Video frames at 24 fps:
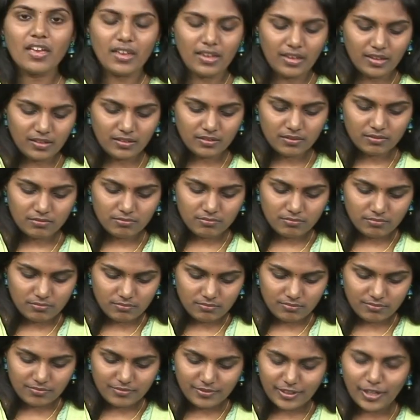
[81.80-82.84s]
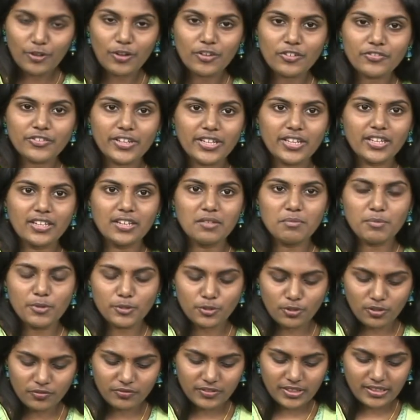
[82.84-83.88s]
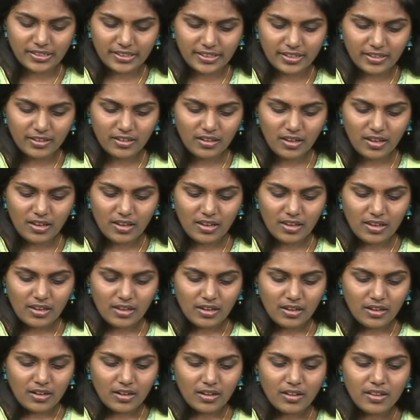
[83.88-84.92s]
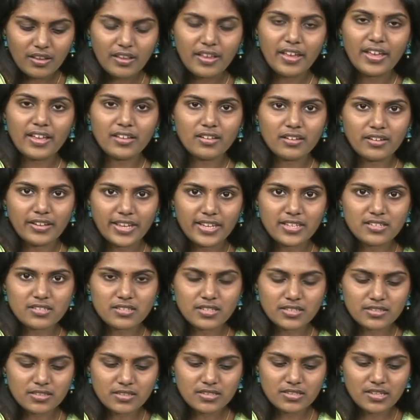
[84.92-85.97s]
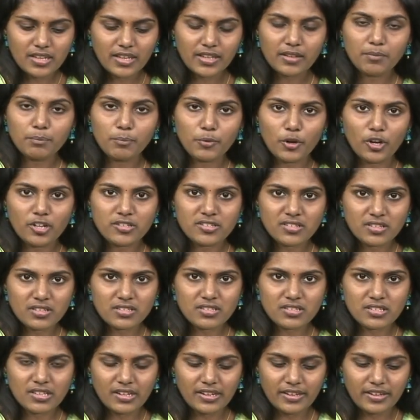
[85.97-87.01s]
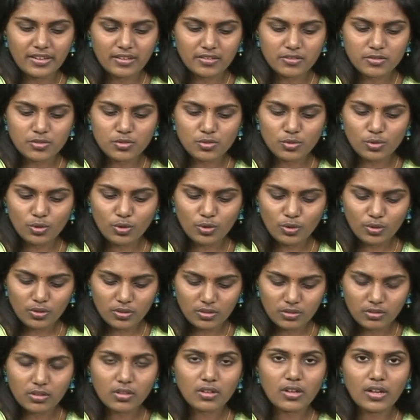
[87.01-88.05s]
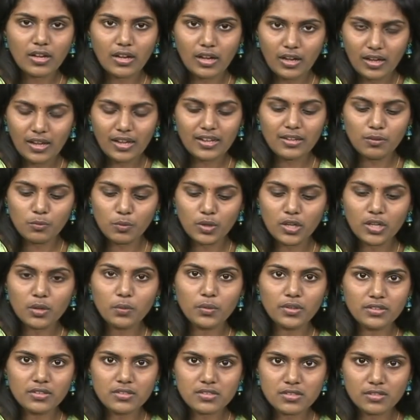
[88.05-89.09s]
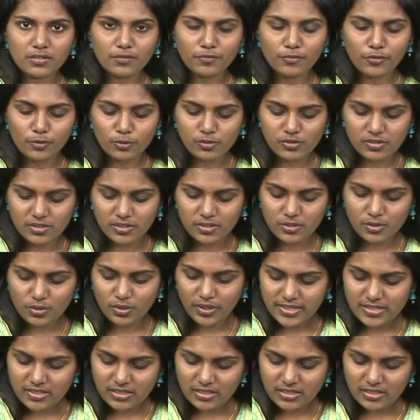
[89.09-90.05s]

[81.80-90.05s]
and now I've taken a bit of the clay, and next this is like processed clay. So I'll work with this in future. So I